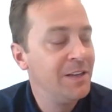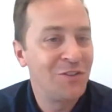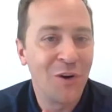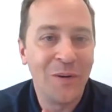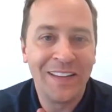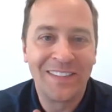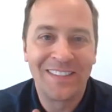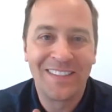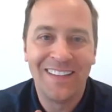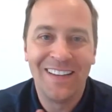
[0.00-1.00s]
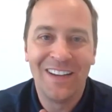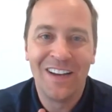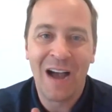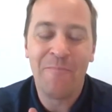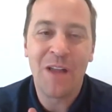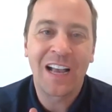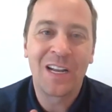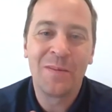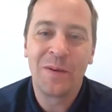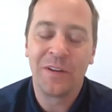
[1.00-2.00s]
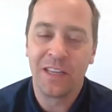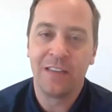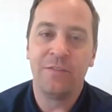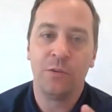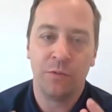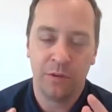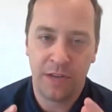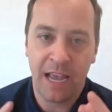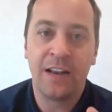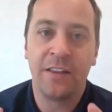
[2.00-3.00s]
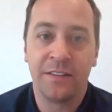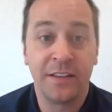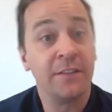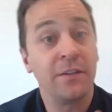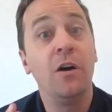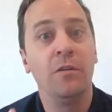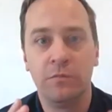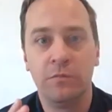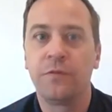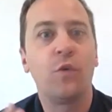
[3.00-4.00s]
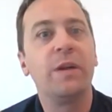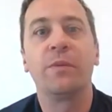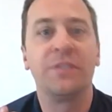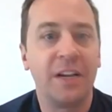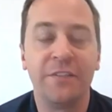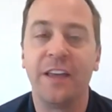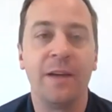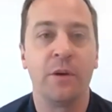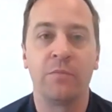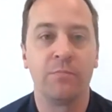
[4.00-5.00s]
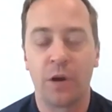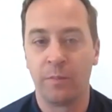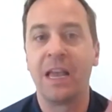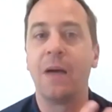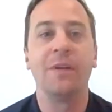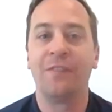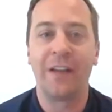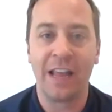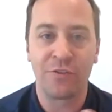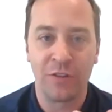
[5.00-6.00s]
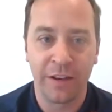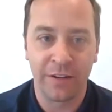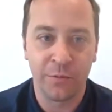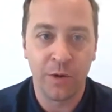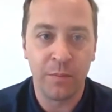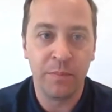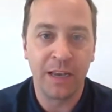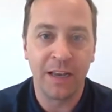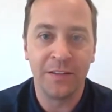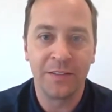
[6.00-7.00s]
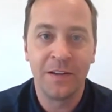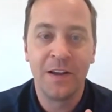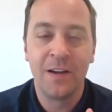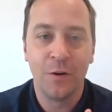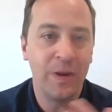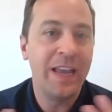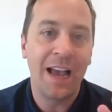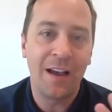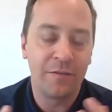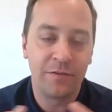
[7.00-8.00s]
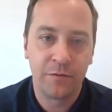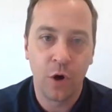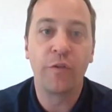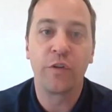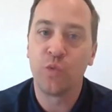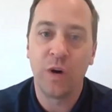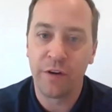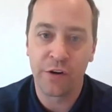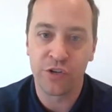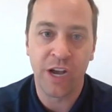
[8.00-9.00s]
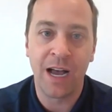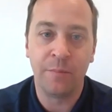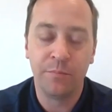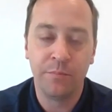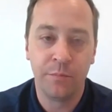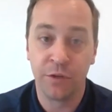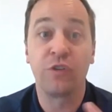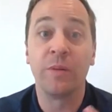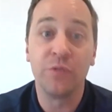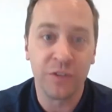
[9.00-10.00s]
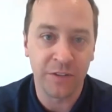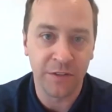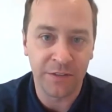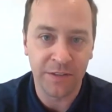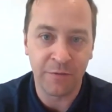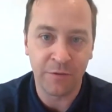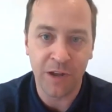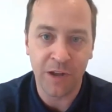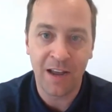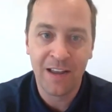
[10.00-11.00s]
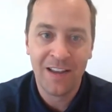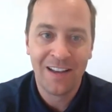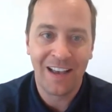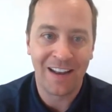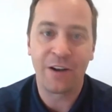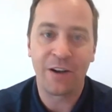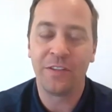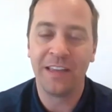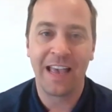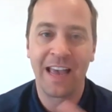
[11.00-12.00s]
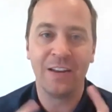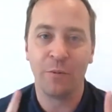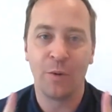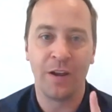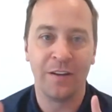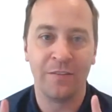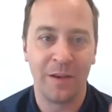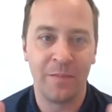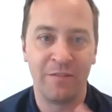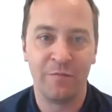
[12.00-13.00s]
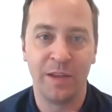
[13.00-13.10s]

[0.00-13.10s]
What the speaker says: So I'm not going to be able to give you data that says, 40% of them are becoming financial analyst one, because we have over 1,200 job descriptions in the state of Utah, and I don't think any one of them